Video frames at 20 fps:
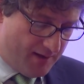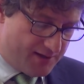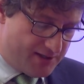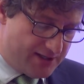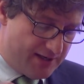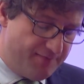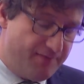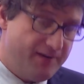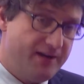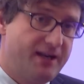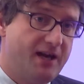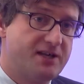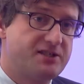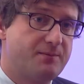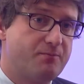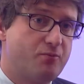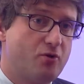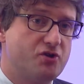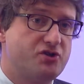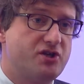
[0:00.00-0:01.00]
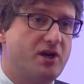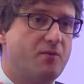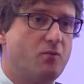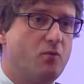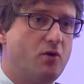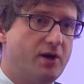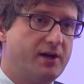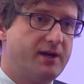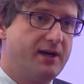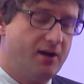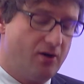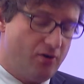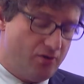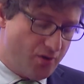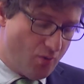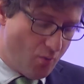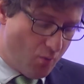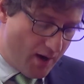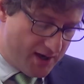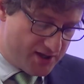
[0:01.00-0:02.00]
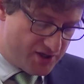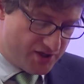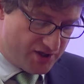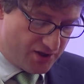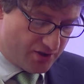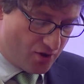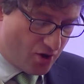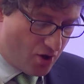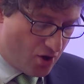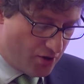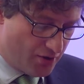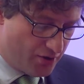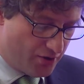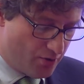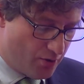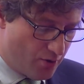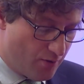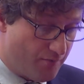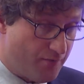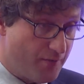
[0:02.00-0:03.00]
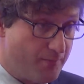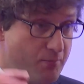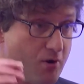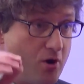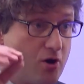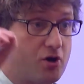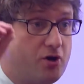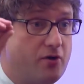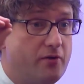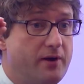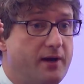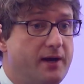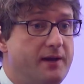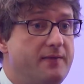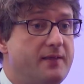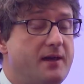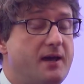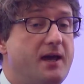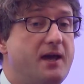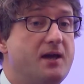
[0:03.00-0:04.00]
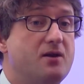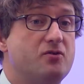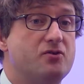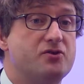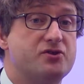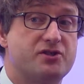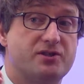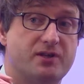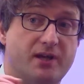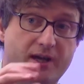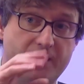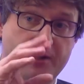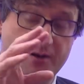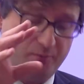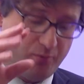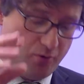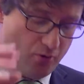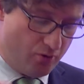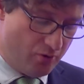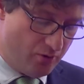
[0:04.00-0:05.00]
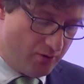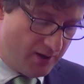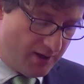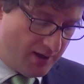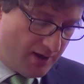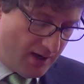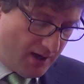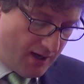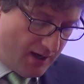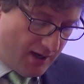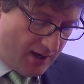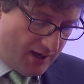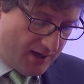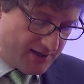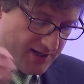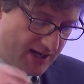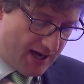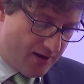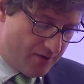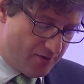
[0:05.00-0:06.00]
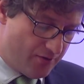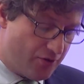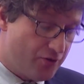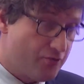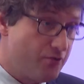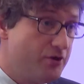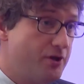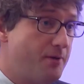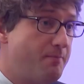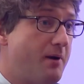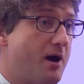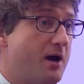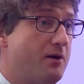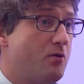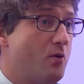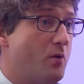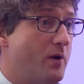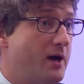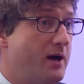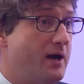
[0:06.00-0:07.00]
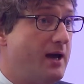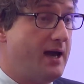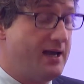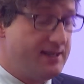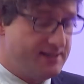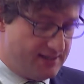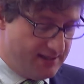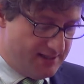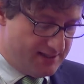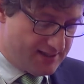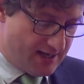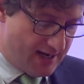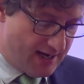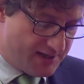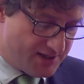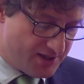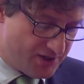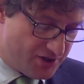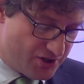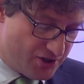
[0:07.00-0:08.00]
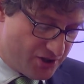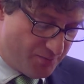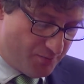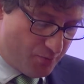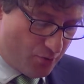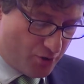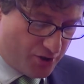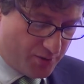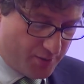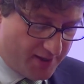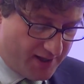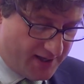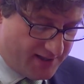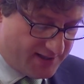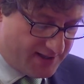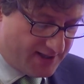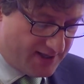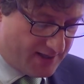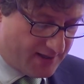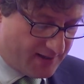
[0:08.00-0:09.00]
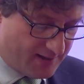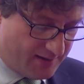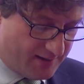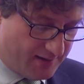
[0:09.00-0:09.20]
DFID has a project working on the western corridor from Pokhara in the hills in Nepal down through the Bairoa SEZ to the border with India.